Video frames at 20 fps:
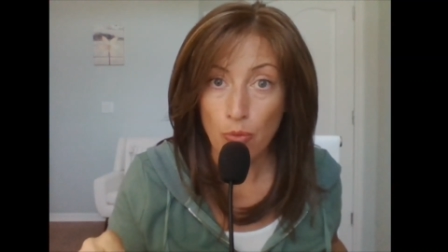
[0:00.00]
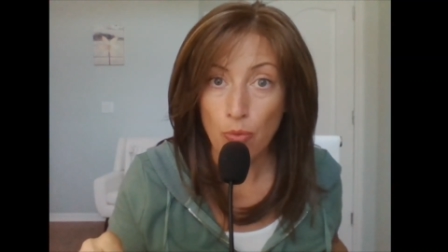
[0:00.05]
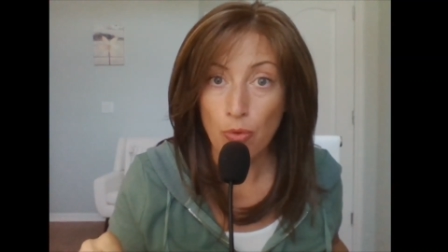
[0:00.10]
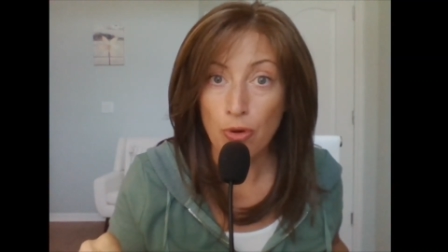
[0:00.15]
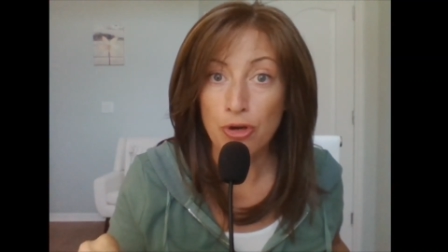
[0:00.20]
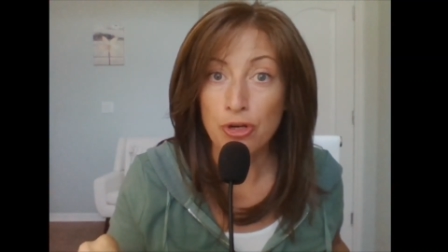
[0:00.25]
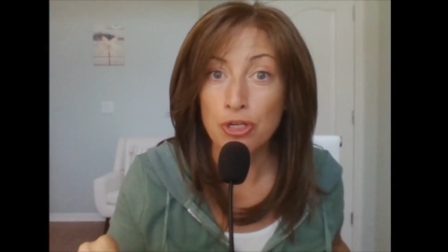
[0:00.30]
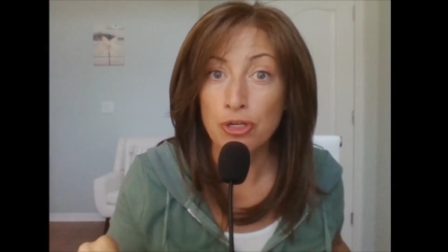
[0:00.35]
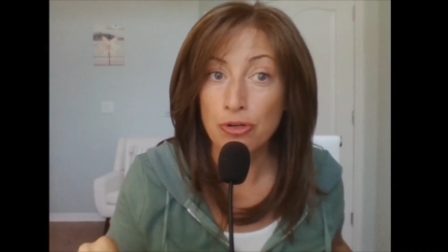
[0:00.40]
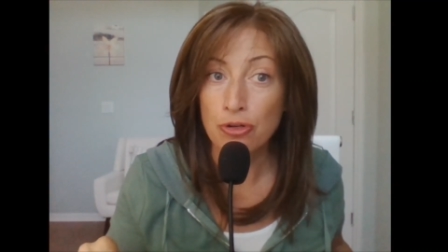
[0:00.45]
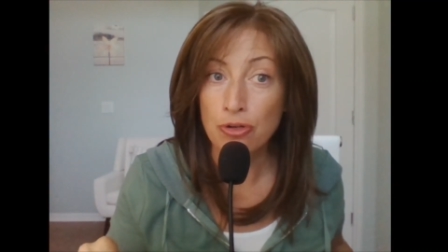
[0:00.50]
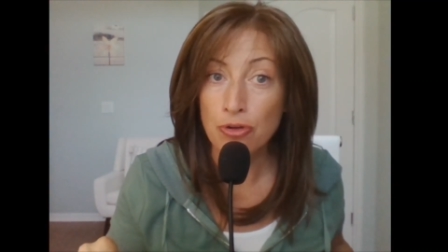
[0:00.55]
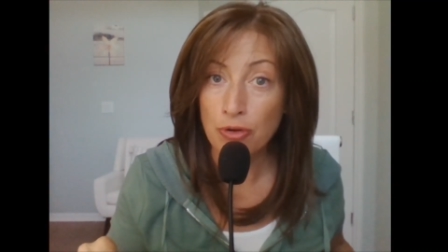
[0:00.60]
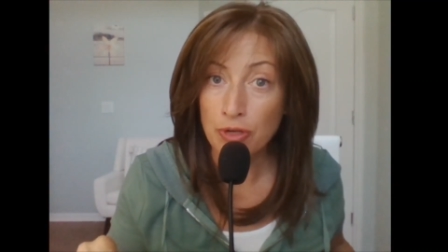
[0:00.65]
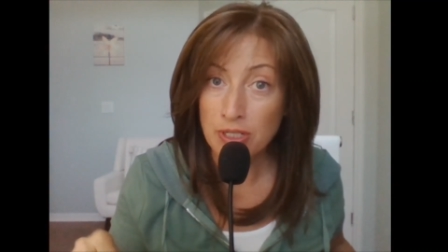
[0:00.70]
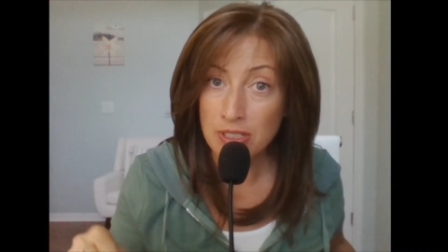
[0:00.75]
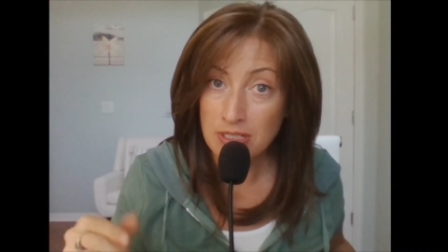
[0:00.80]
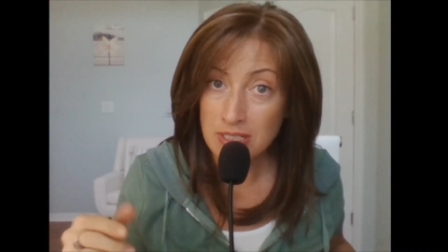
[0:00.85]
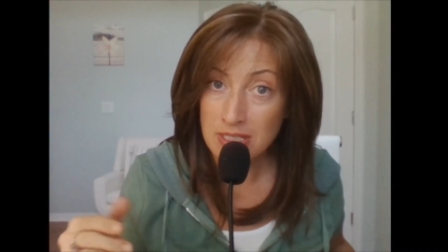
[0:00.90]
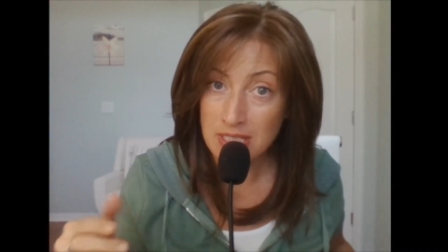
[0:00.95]
where you're going
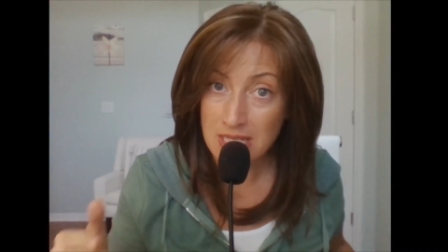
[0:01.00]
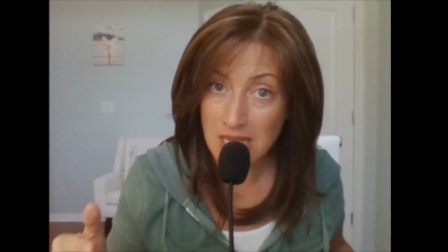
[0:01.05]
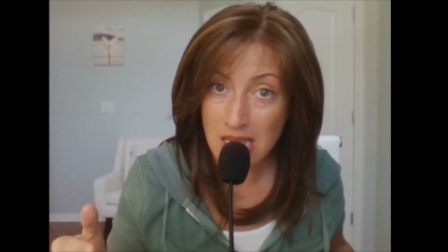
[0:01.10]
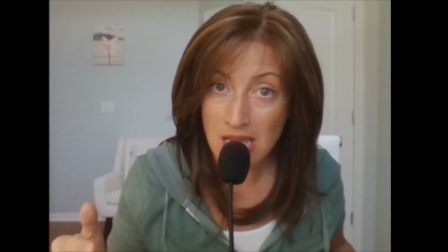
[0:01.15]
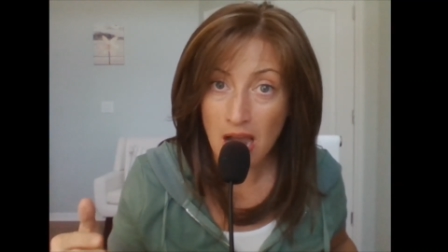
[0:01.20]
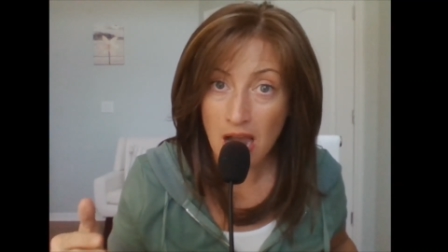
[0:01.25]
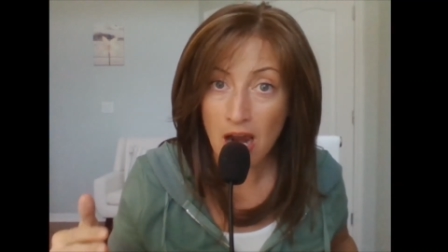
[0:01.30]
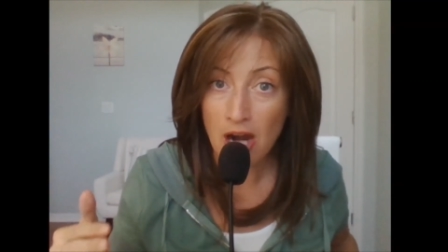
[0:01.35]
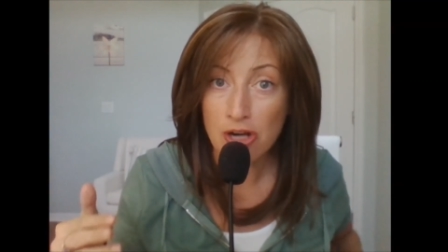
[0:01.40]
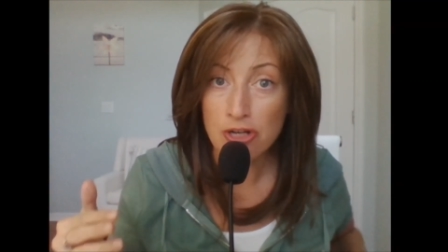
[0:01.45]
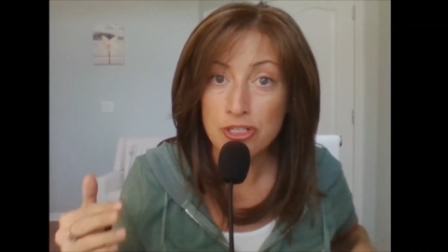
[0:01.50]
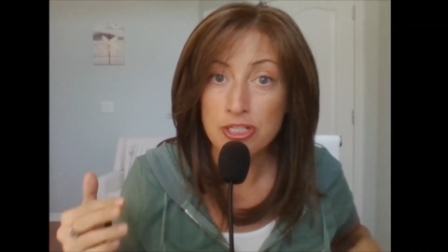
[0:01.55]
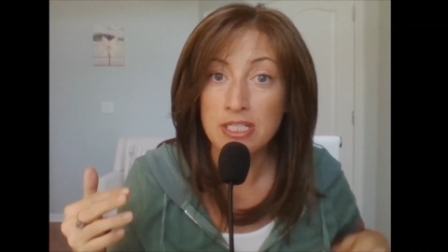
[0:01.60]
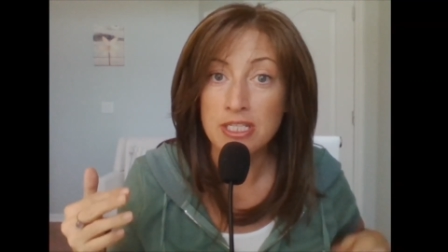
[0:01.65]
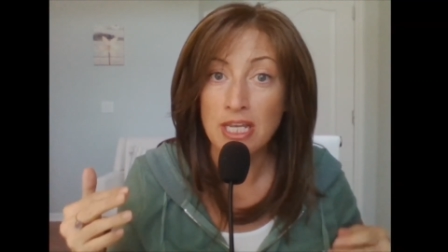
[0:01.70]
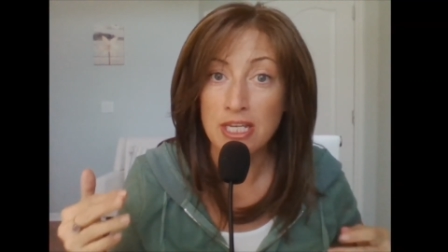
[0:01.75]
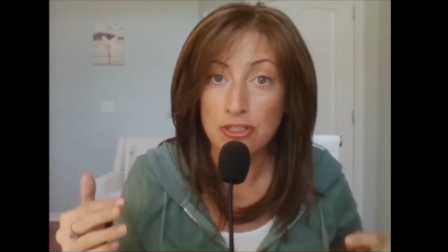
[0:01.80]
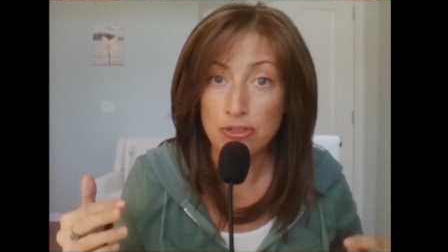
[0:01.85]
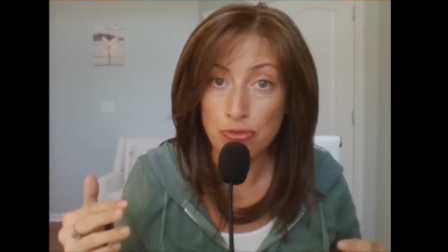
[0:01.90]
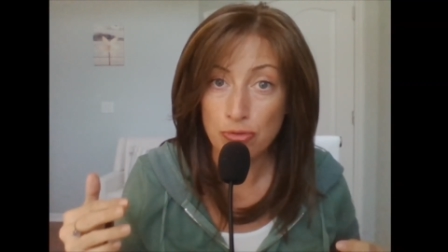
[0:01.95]
to see our
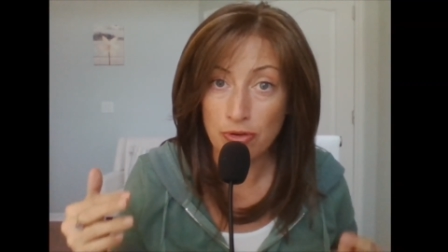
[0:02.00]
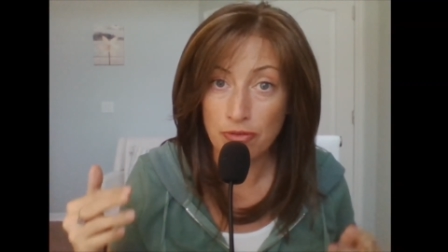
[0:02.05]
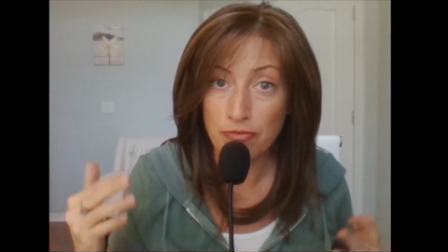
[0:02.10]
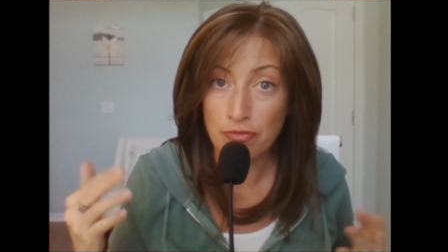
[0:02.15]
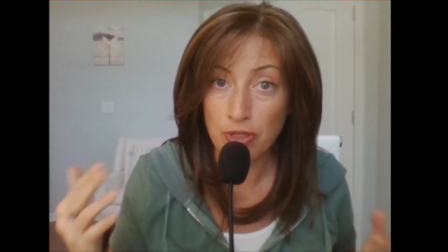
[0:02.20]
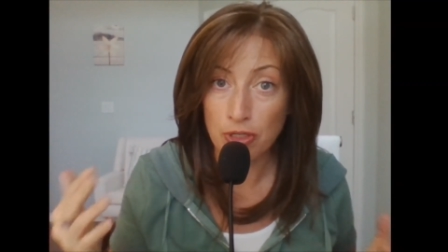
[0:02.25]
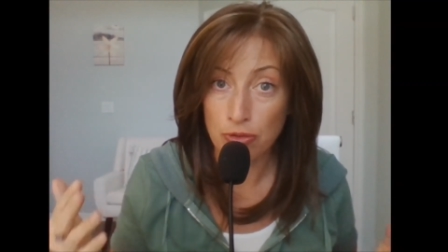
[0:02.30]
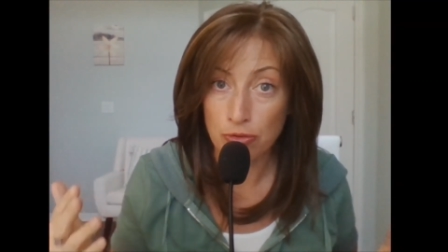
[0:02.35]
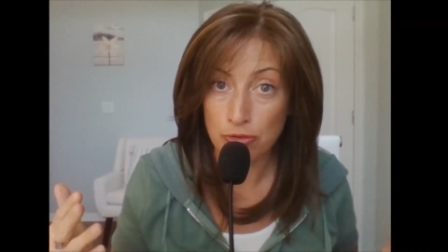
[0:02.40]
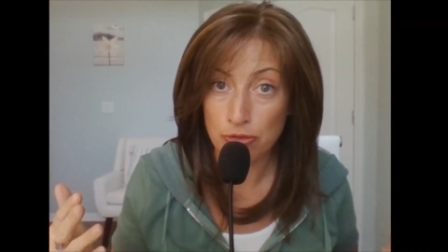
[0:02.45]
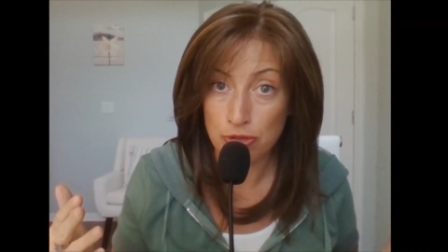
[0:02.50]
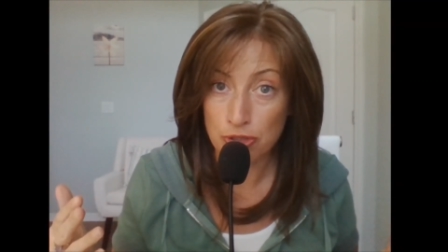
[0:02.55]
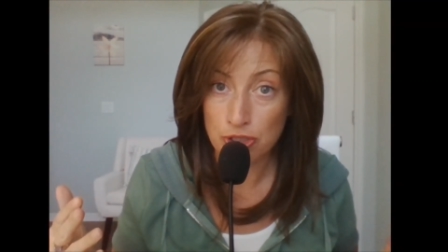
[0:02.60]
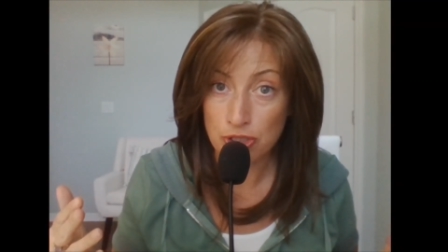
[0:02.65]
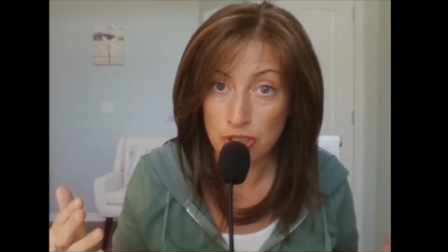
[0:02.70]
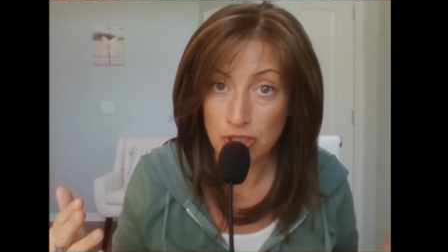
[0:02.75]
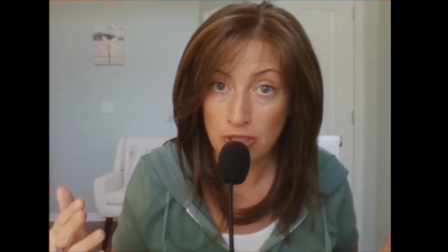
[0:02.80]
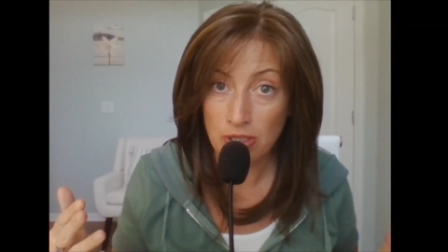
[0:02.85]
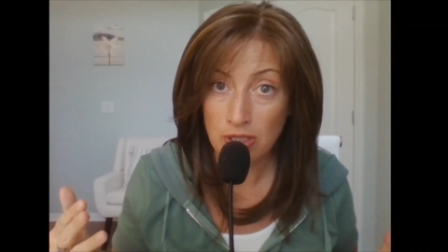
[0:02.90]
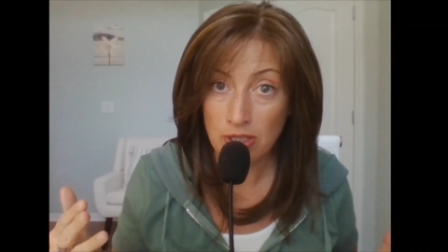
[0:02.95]

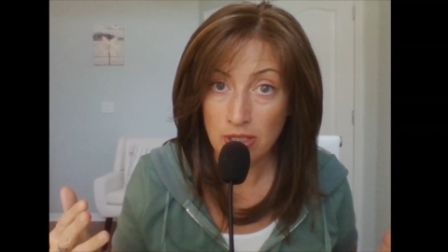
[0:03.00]
centrifuge,